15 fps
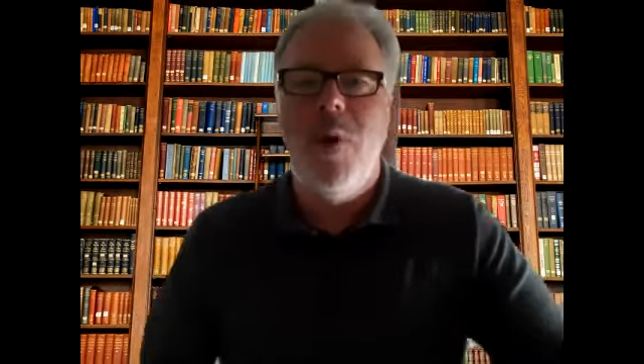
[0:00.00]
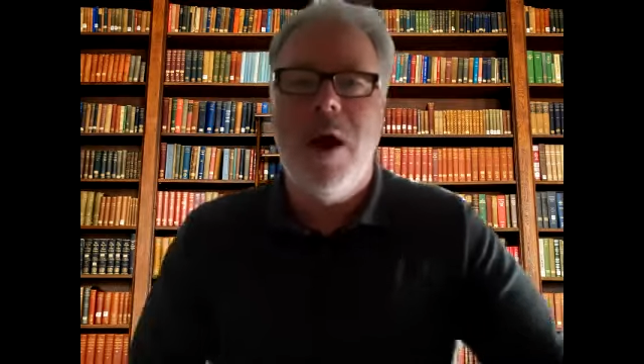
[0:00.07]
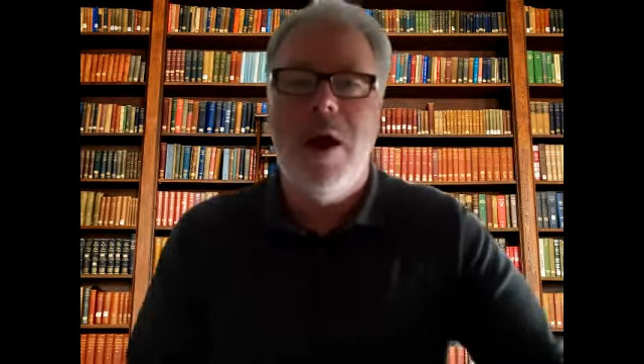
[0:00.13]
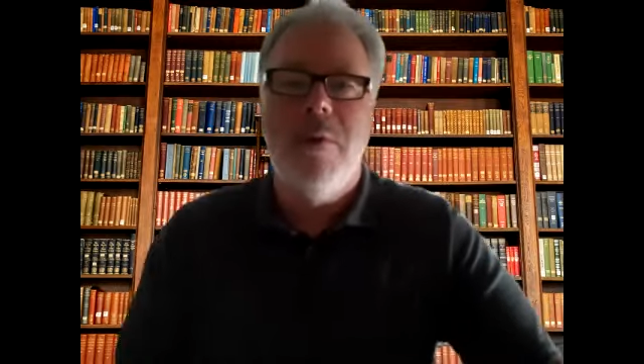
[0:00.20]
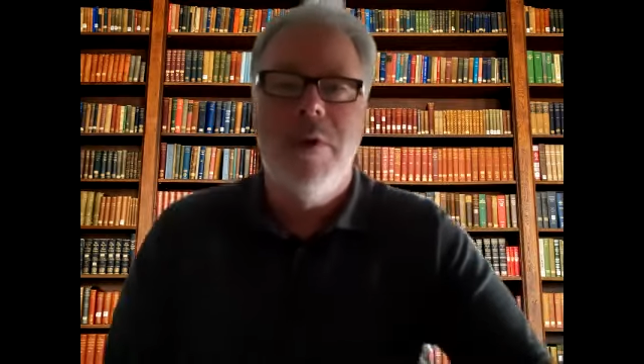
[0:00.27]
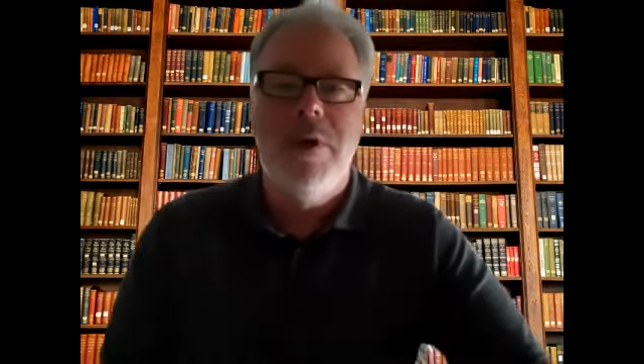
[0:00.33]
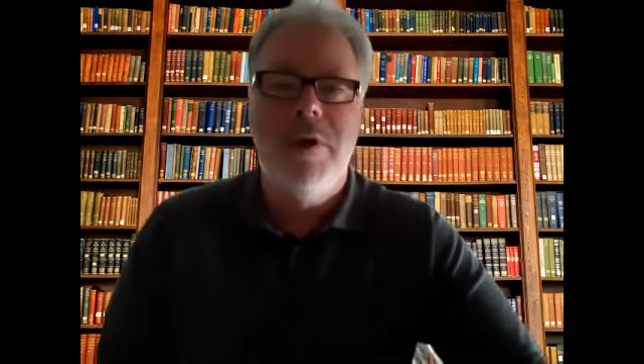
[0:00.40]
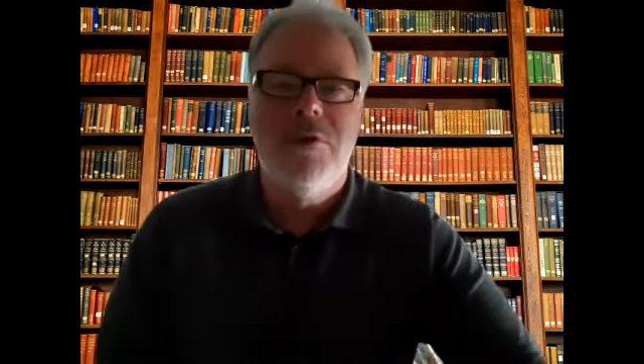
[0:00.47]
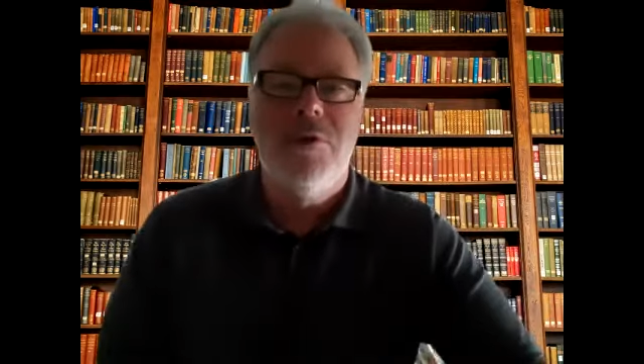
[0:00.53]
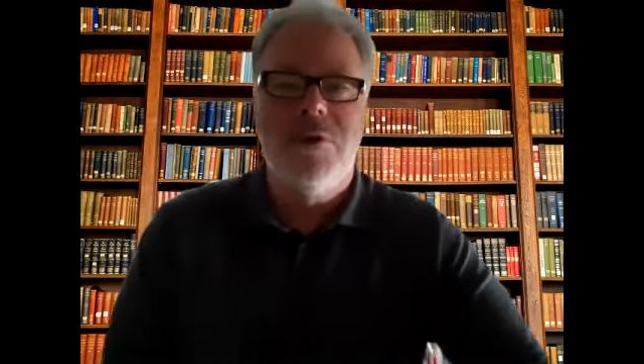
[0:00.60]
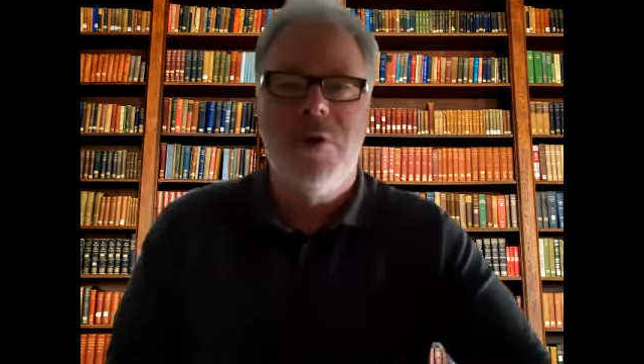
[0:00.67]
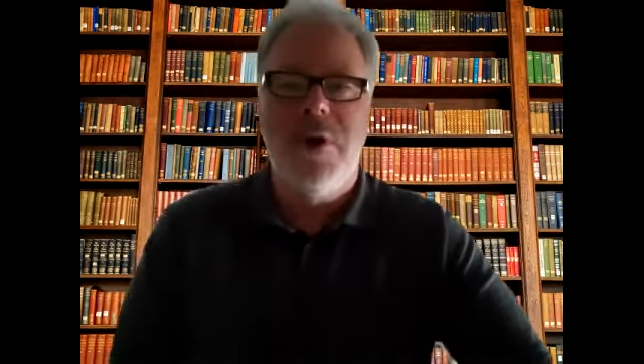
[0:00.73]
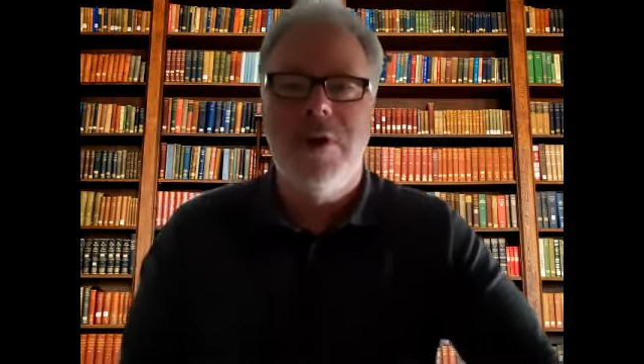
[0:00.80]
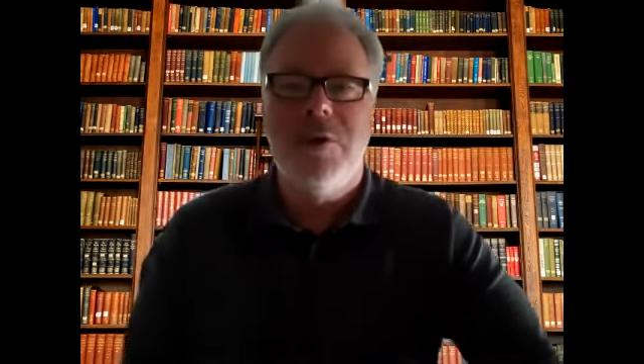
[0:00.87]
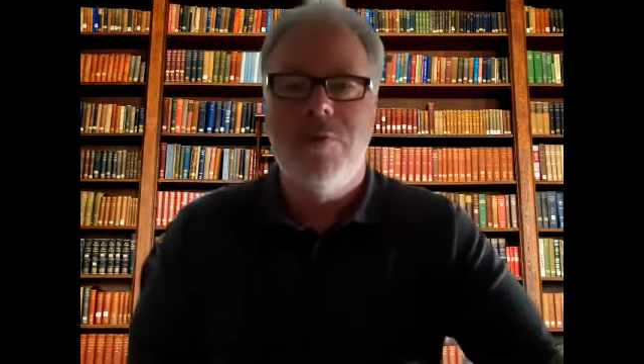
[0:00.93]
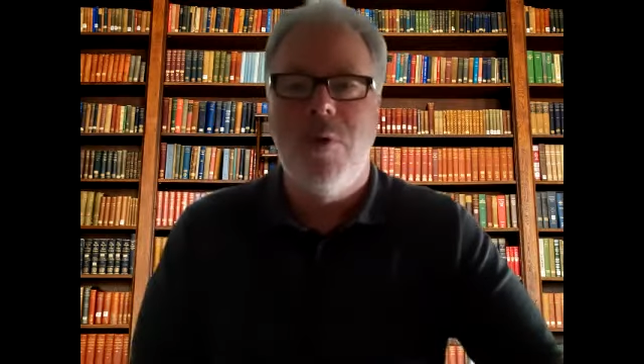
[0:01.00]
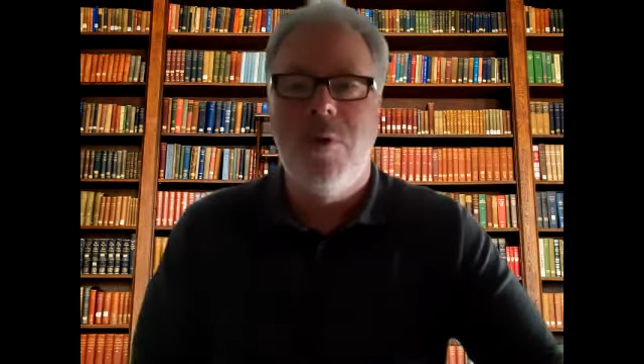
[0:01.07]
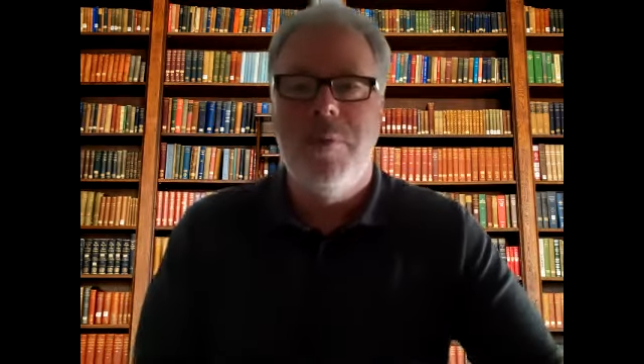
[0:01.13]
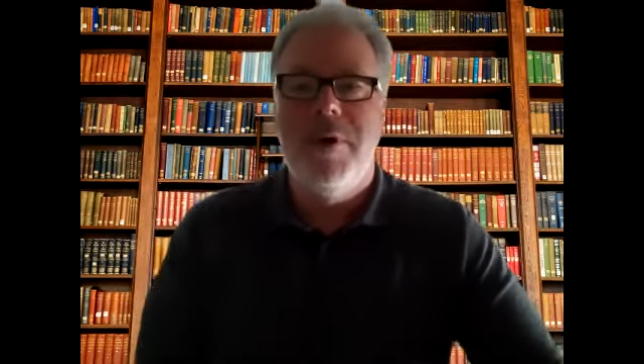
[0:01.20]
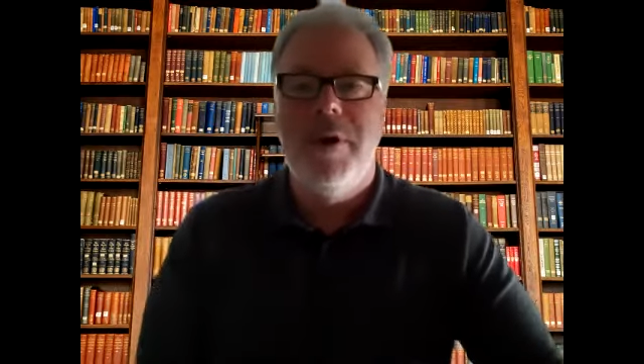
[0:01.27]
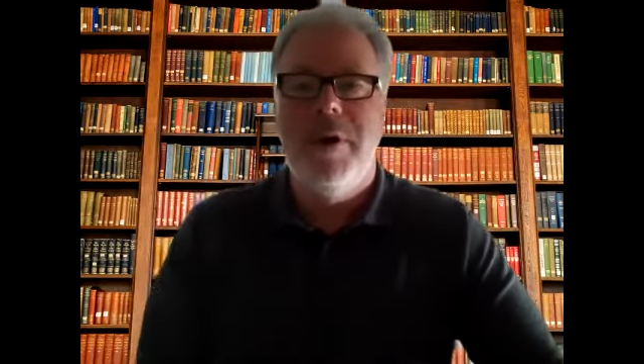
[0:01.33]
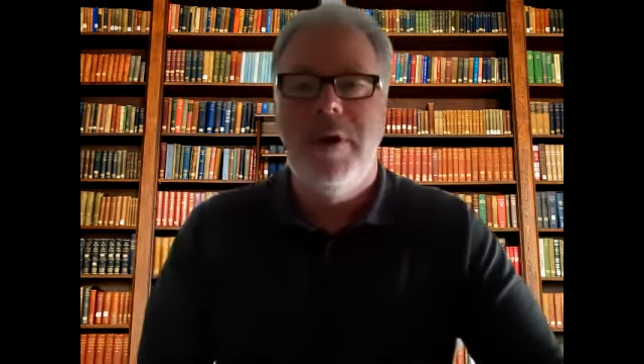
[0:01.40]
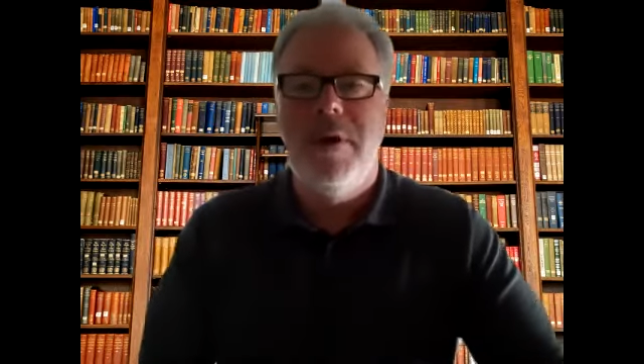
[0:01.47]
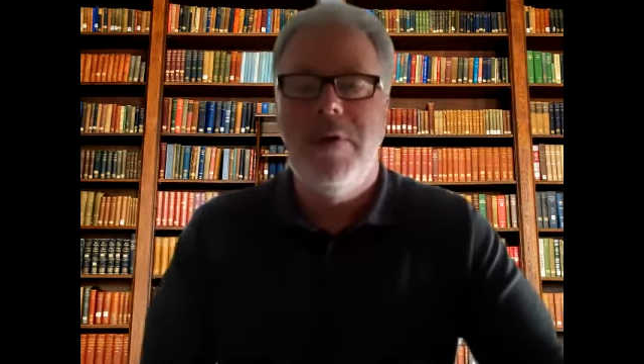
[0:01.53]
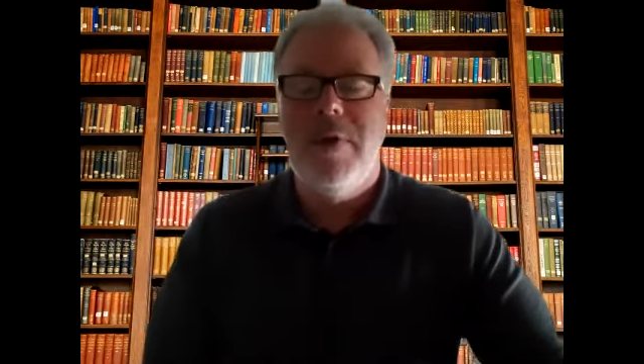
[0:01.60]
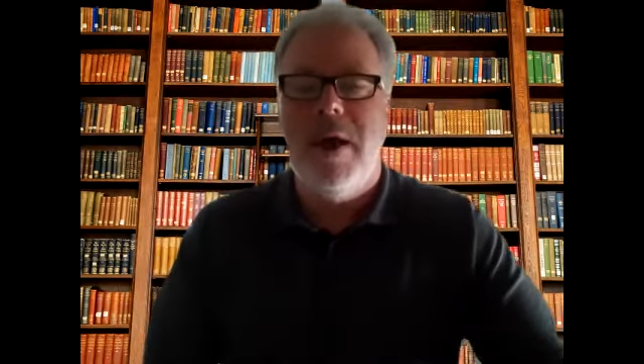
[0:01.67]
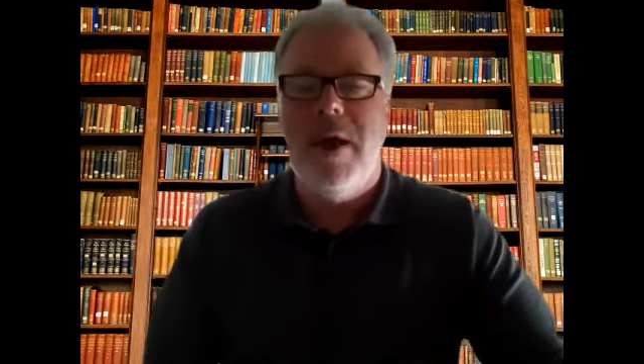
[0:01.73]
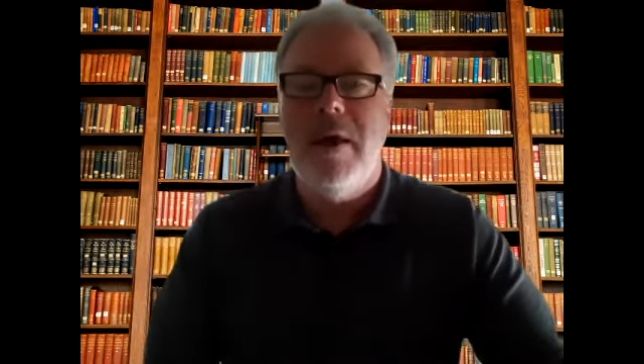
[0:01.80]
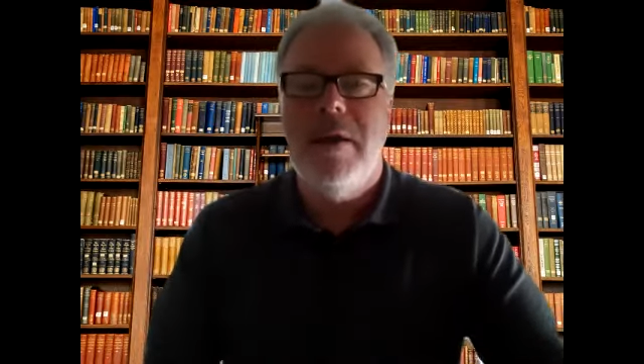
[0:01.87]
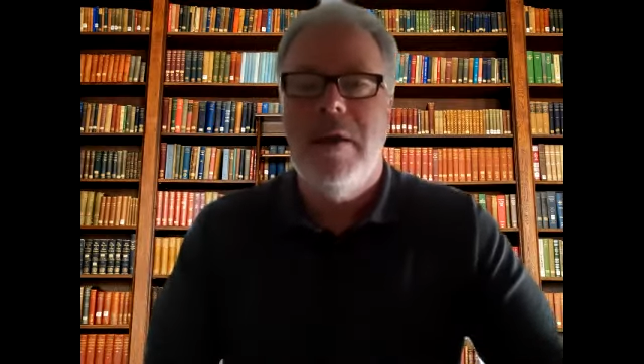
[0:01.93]
why we use a transformer to do
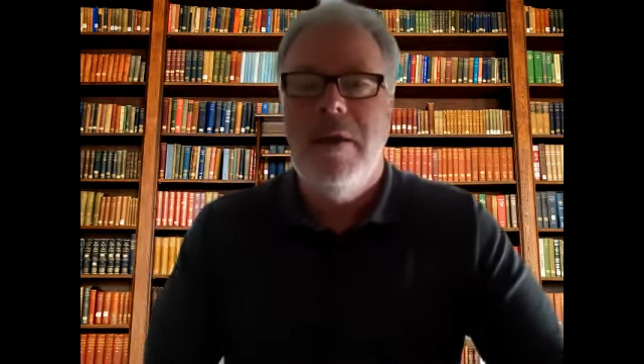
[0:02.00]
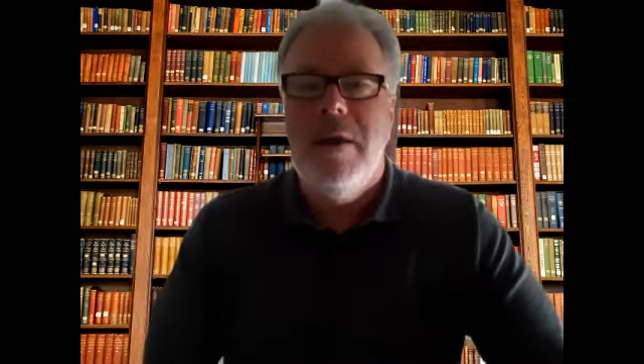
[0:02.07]
that